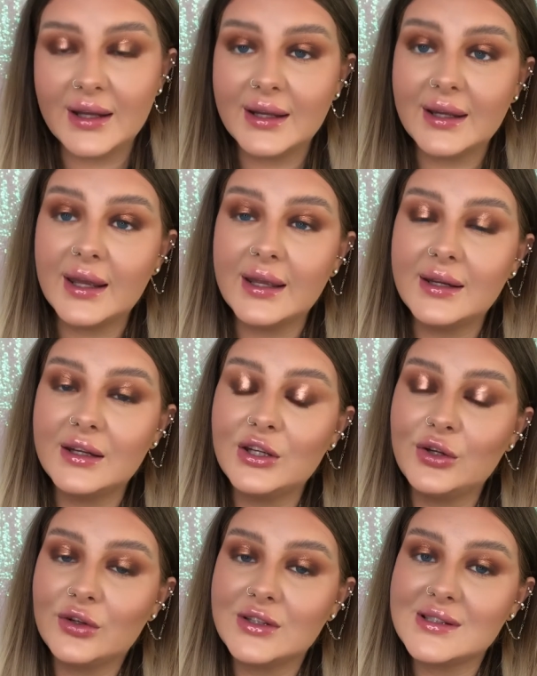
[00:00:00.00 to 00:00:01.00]
again, you
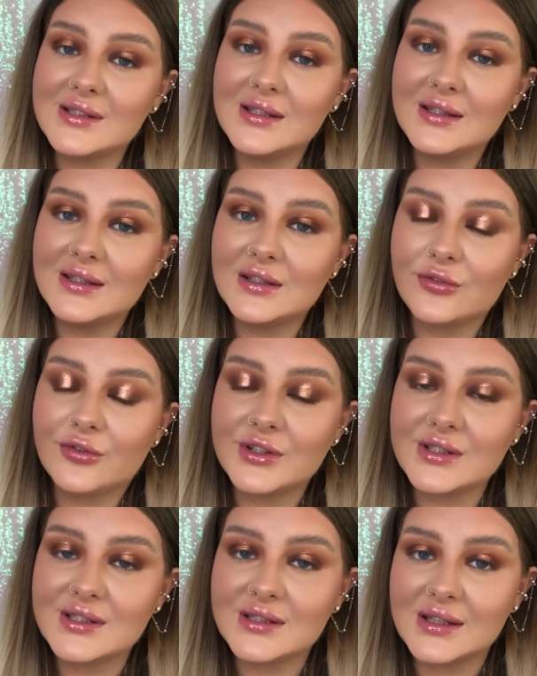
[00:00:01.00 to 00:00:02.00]
can see the
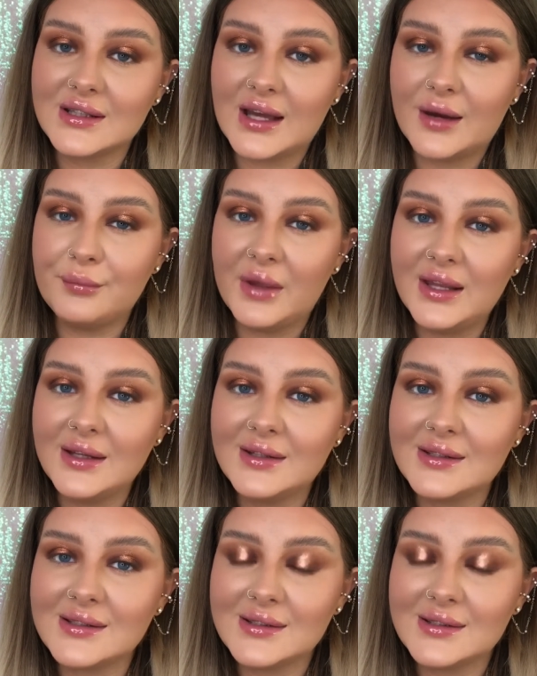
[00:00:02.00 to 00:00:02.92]
difference that that makes.